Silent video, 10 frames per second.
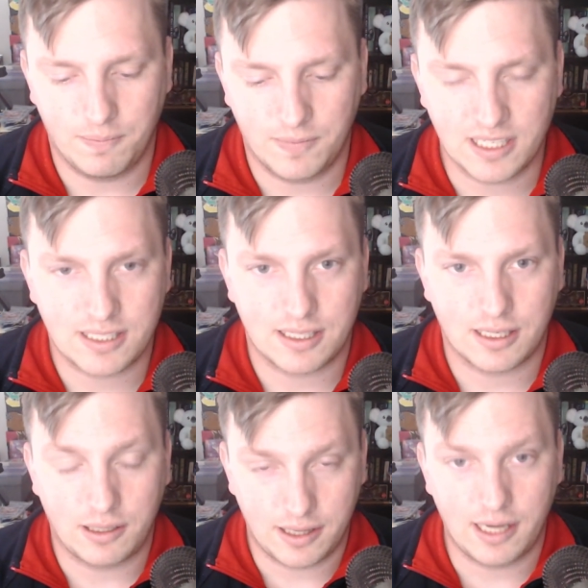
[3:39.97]
This
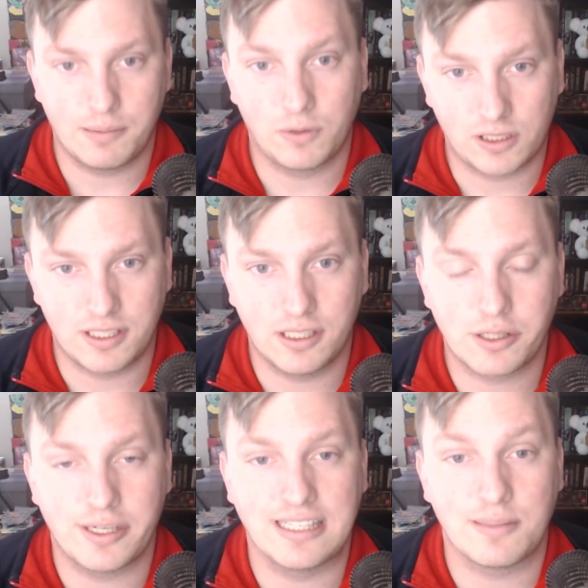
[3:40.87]
then works into
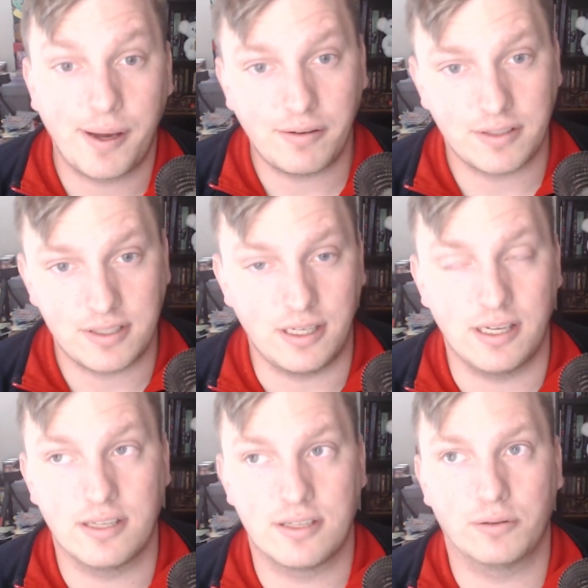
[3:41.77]
transparency
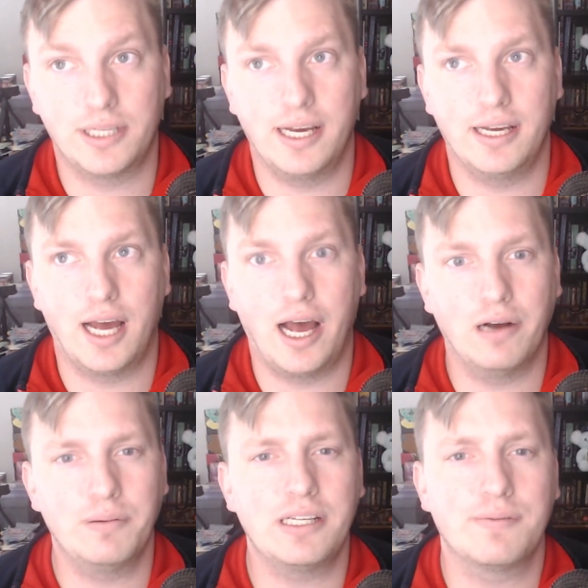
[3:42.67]
is, okay,
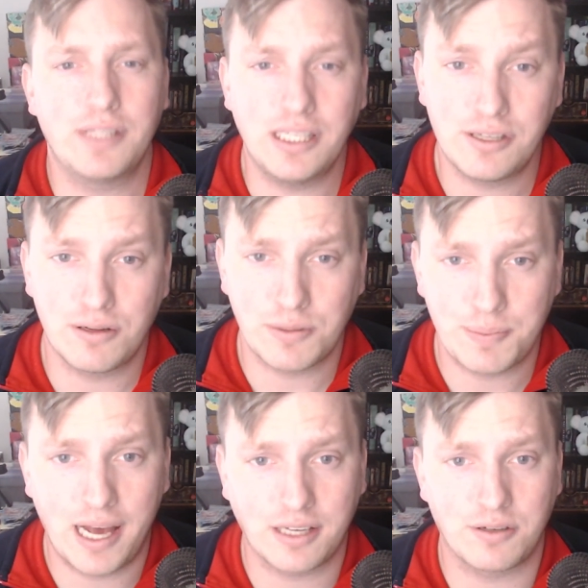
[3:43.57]
how many of each of those
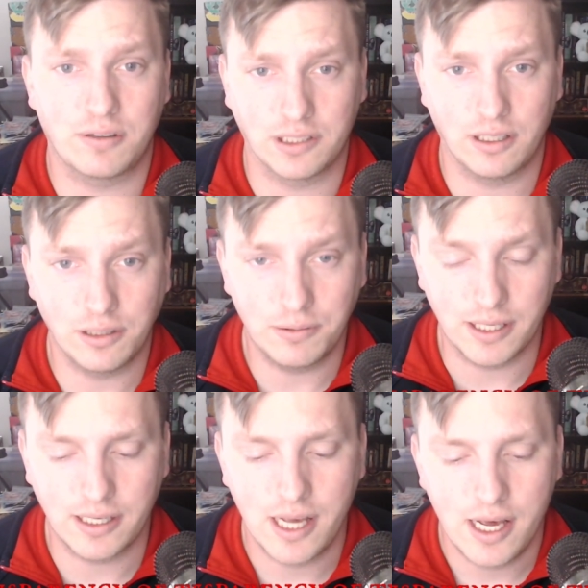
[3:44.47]
packs are
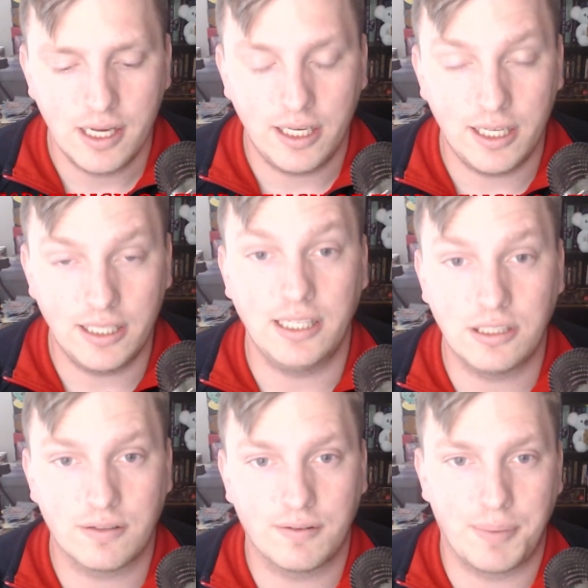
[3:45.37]
included in
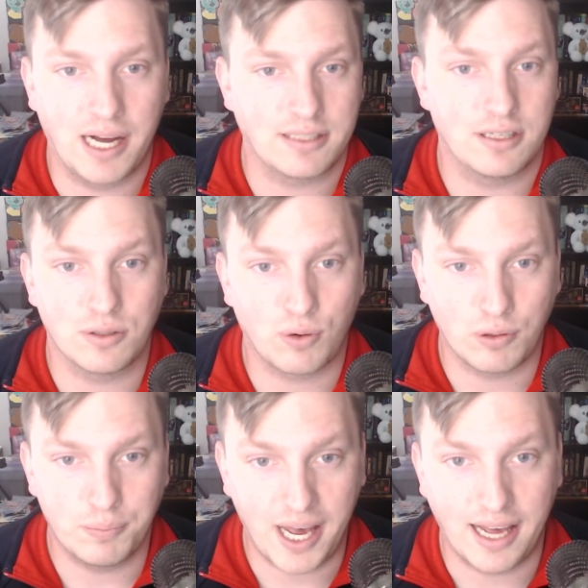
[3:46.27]
each of the boxes or
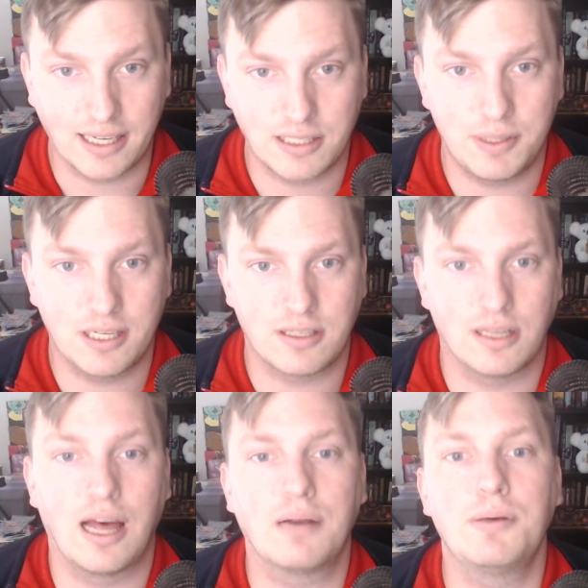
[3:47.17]
bags? Because a
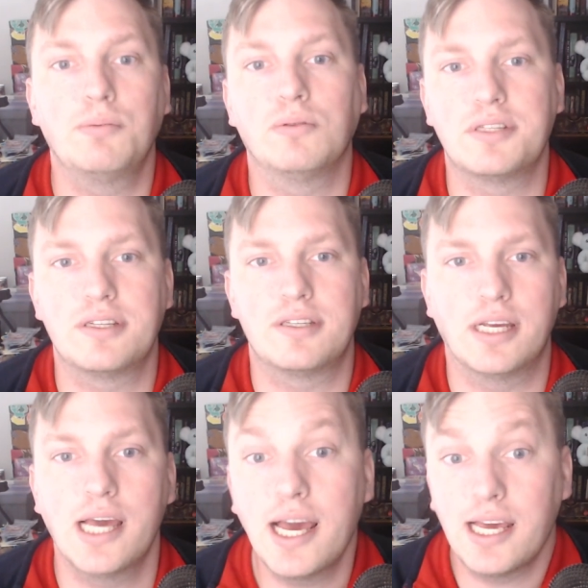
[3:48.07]
lot of people will just
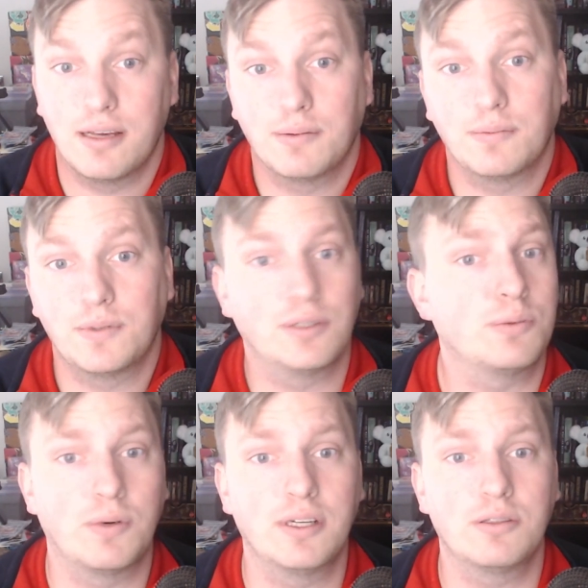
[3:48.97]
say, hey, it's
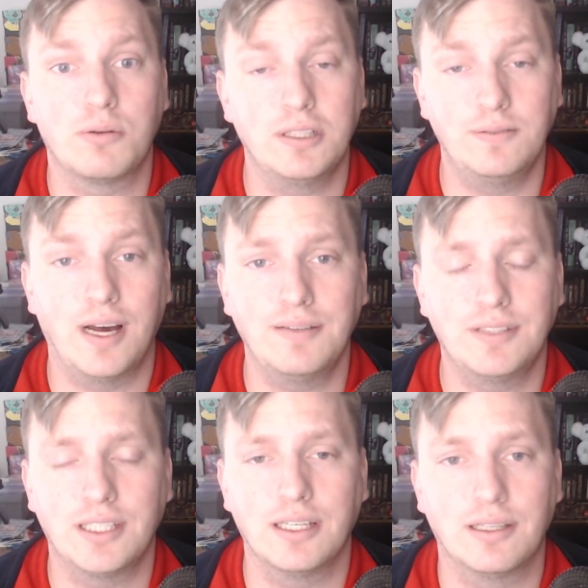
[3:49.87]
1 in 25
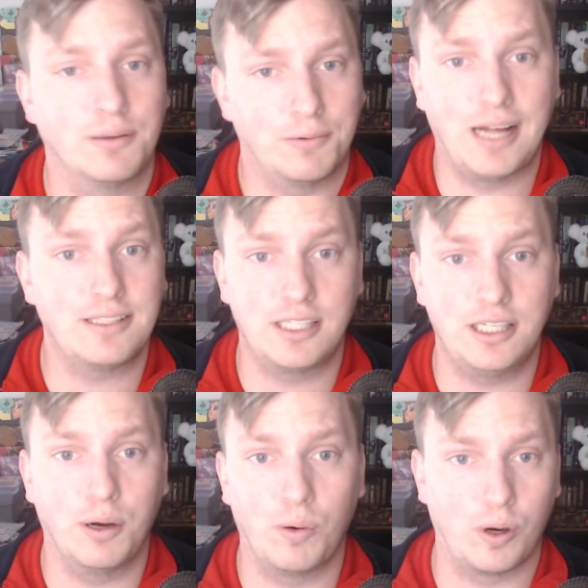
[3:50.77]
to get
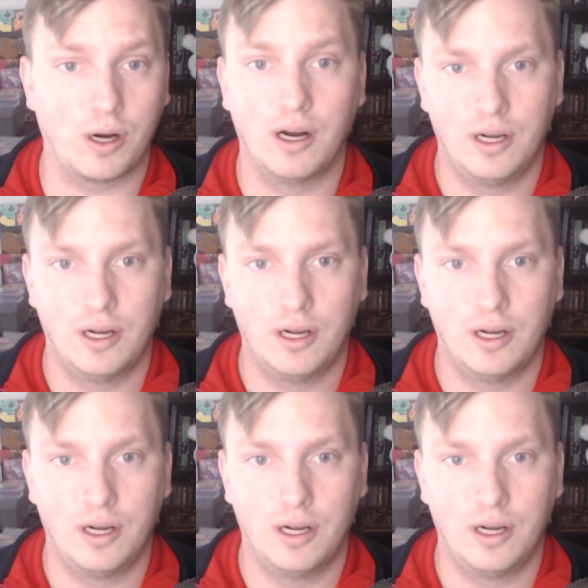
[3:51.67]
WotC or